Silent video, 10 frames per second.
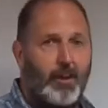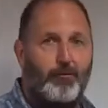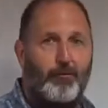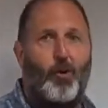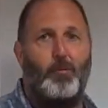
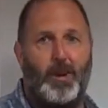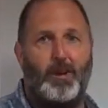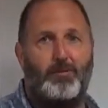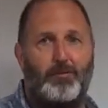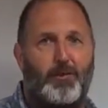formula
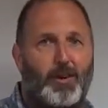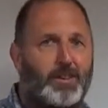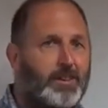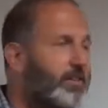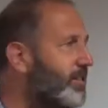for
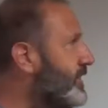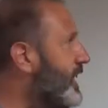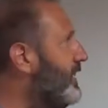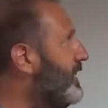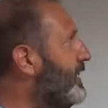finding
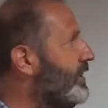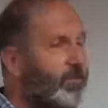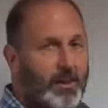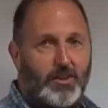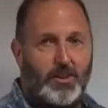standard
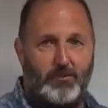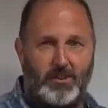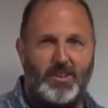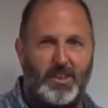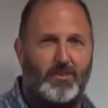deviation of a
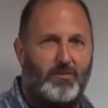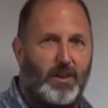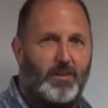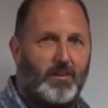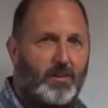set of
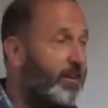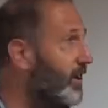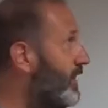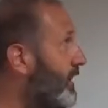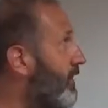data.
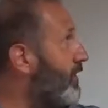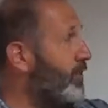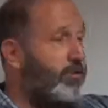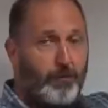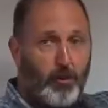There are
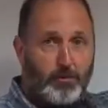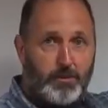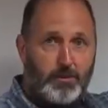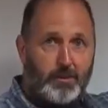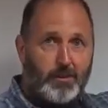other
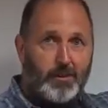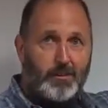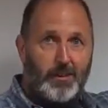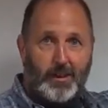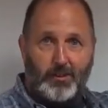forms,
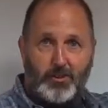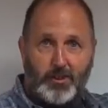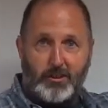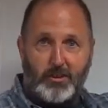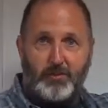and you'll
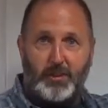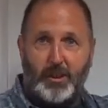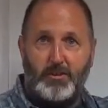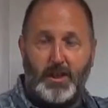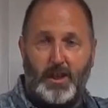see other
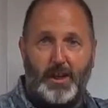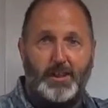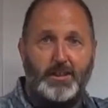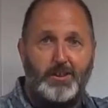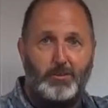videos
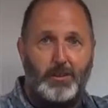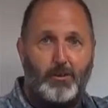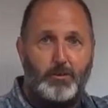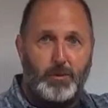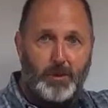highlighting some of
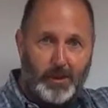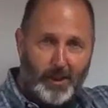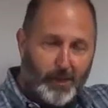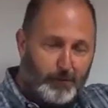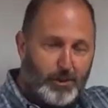those, but
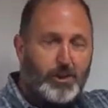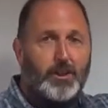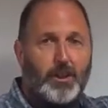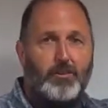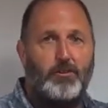I'm just going
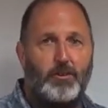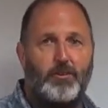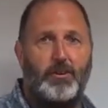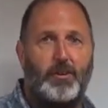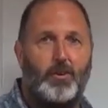to go through a
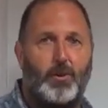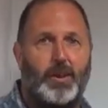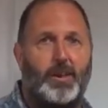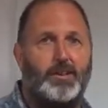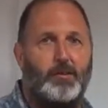very
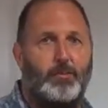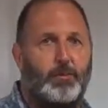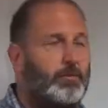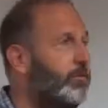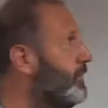quick example